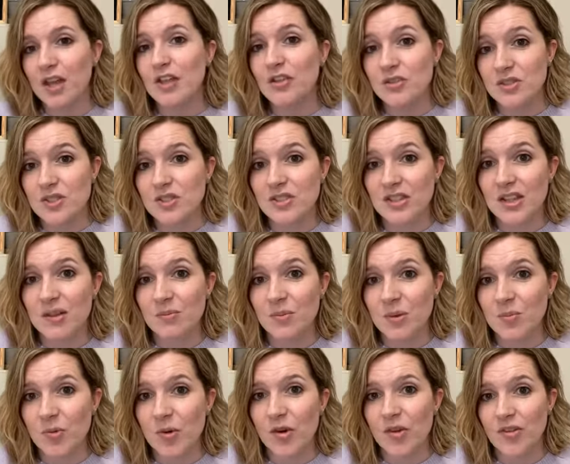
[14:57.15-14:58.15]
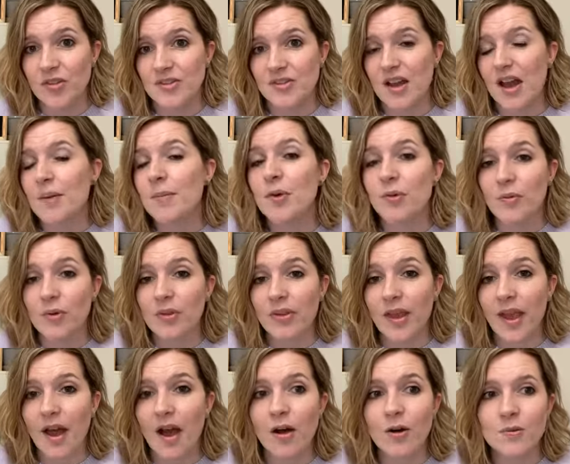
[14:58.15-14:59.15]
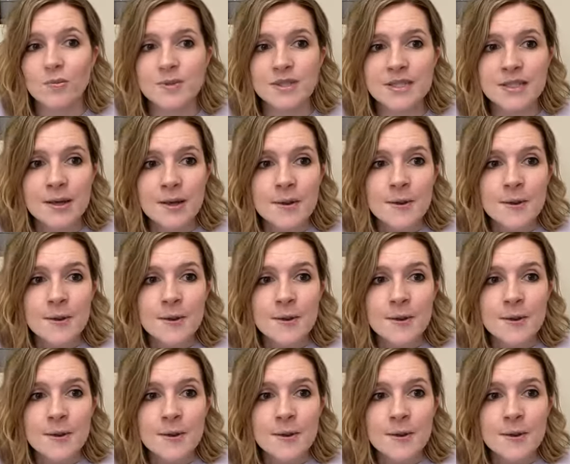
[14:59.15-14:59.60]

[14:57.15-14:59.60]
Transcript: used to seeing people all the time, it really helps.